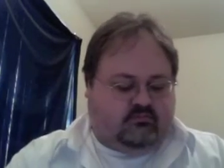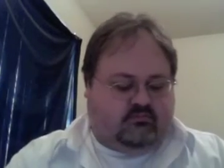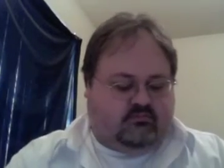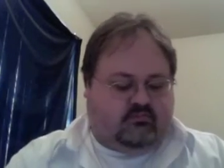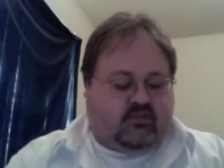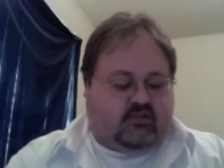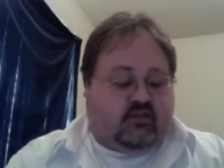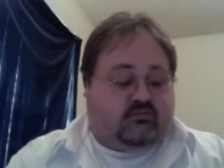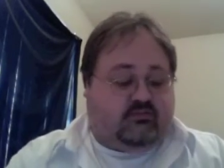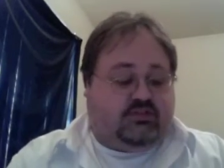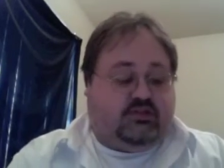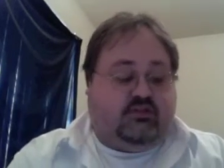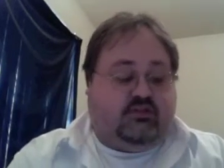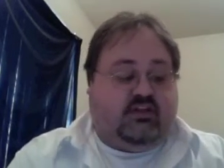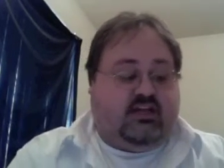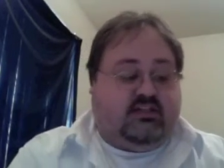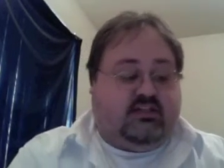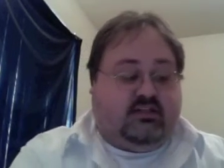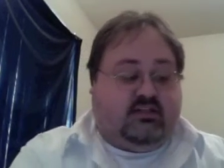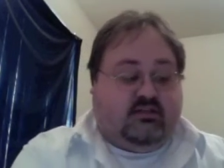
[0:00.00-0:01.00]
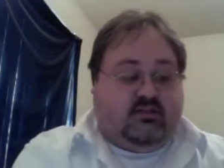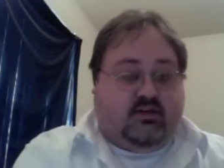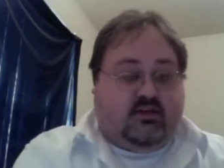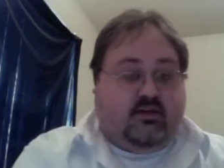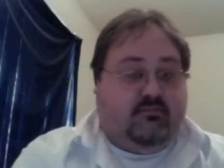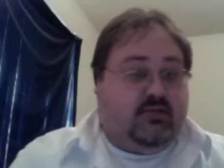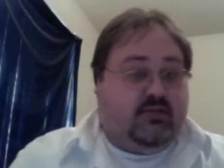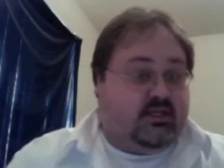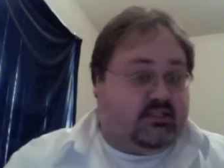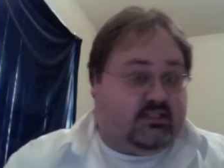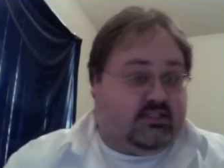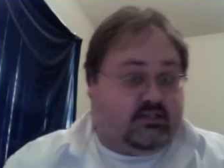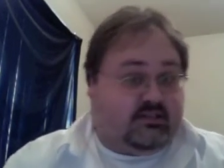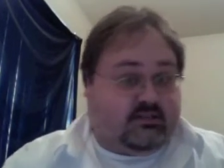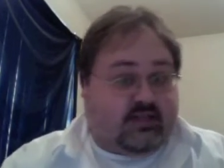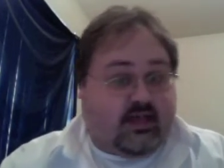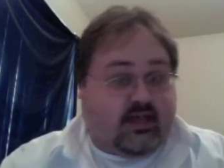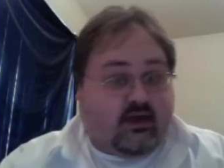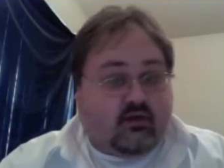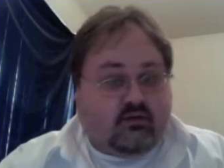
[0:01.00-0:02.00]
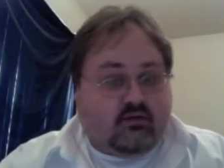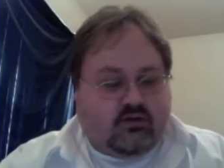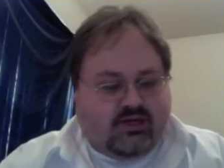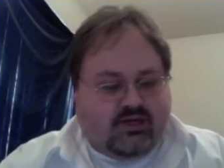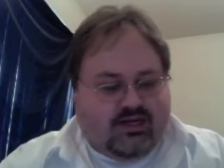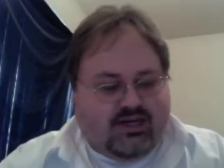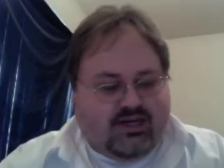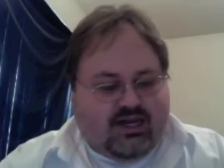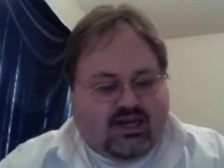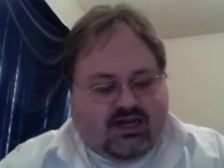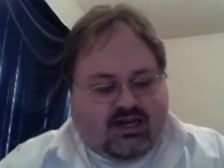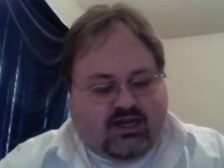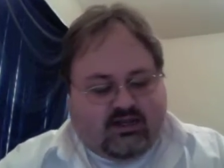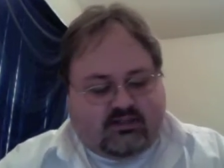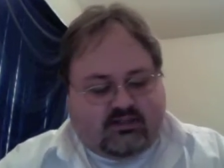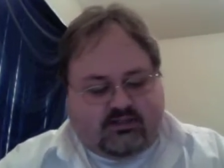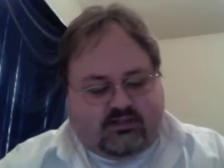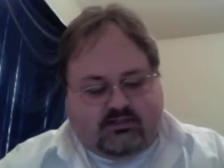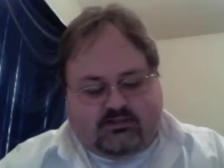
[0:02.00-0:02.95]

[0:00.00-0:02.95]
I'm sure that's a big deal now. Not.